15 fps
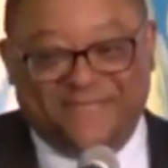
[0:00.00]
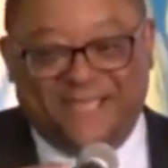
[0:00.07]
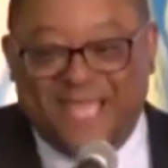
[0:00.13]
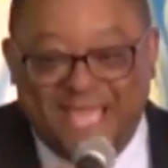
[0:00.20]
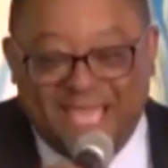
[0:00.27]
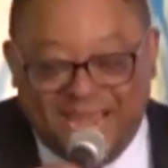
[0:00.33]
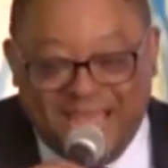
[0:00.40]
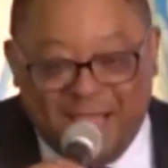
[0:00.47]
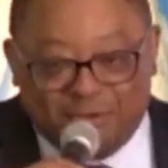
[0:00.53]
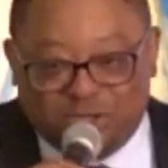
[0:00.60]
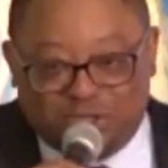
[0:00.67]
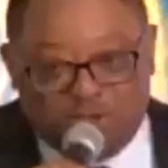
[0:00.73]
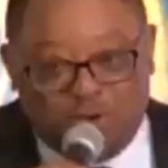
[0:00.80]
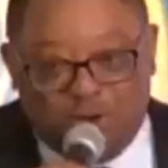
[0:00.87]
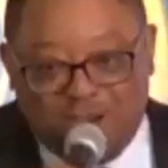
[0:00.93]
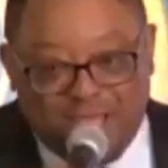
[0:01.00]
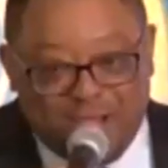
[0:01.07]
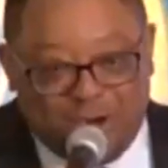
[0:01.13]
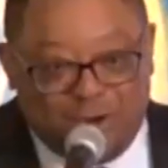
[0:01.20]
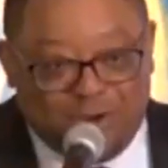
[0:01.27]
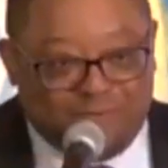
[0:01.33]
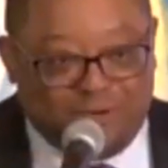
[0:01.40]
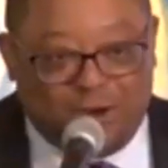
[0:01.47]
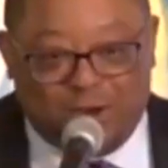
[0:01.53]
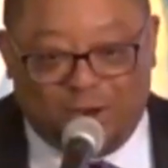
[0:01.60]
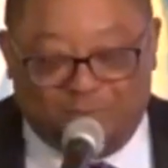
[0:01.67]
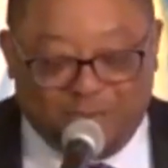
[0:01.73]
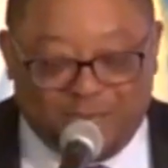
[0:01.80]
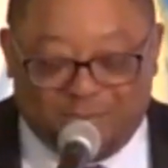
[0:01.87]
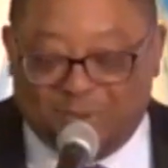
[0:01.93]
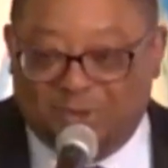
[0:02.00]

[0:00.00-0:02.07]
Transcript: And that was Thornell of all people.